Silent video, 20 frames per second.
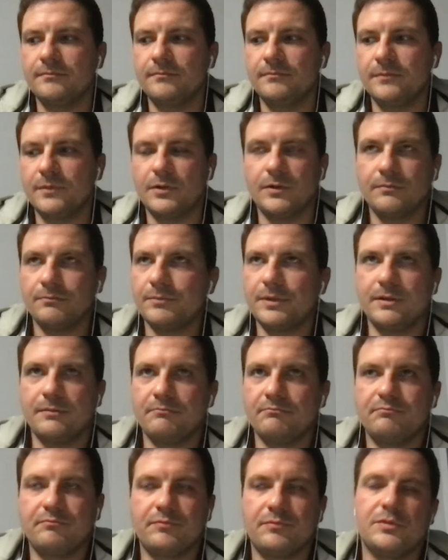or
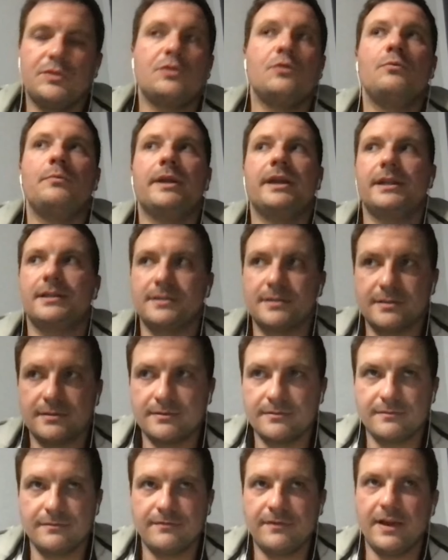in two minutes,
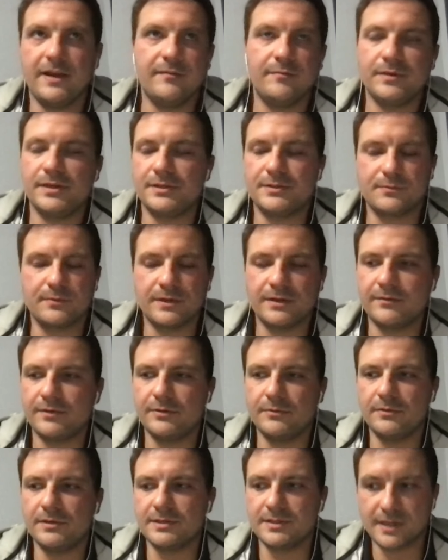five minutes, whatever it
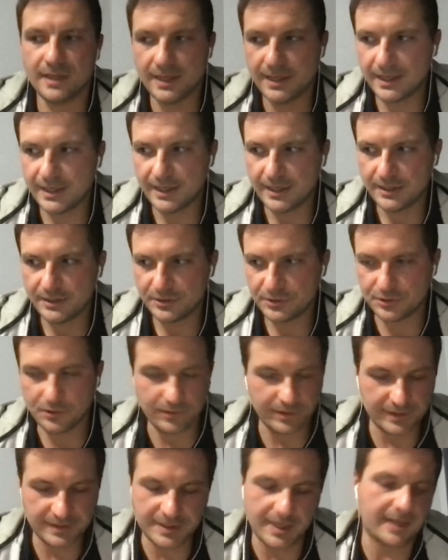was, showed
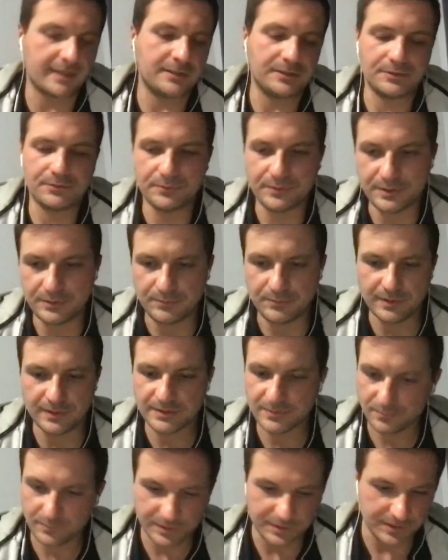exactly who he was,
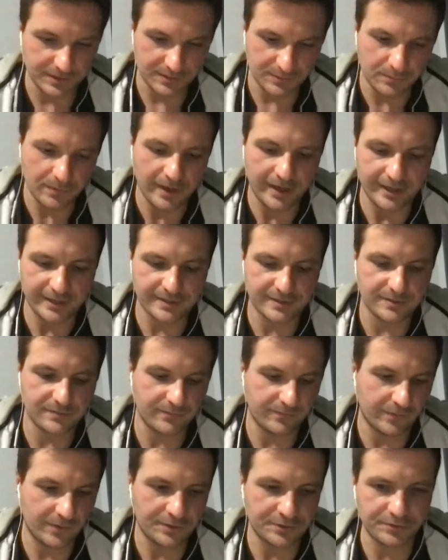which is why it's
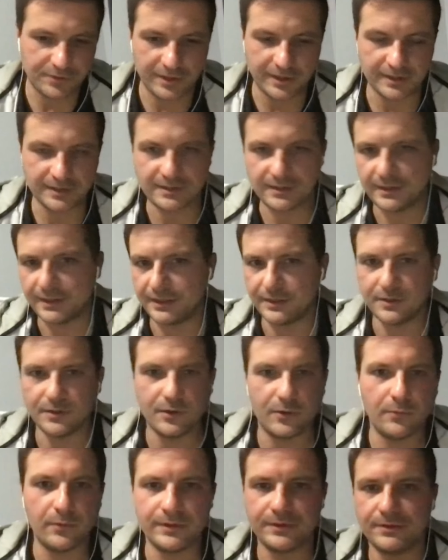frustrating to like
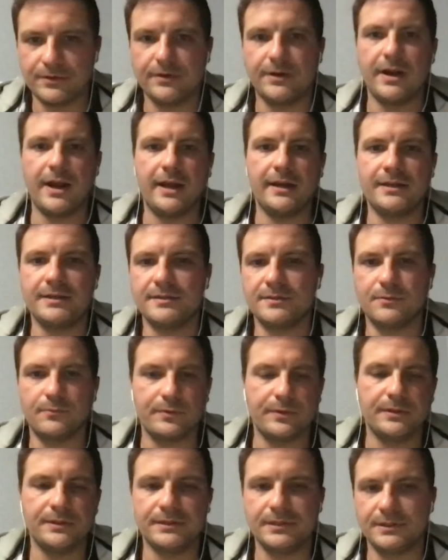know whether or not he's the
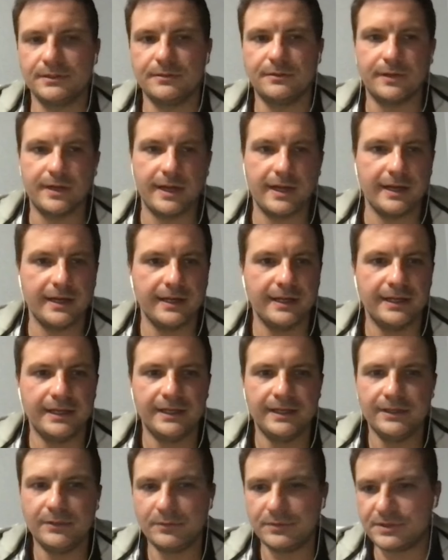real deal or not,
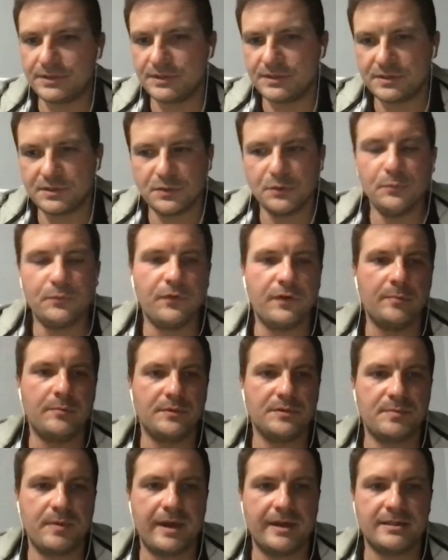which is two fumbles
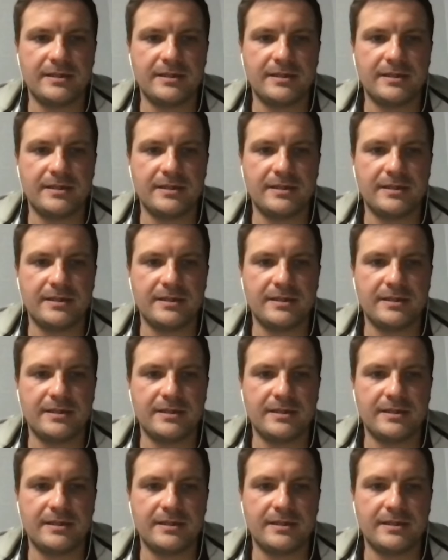back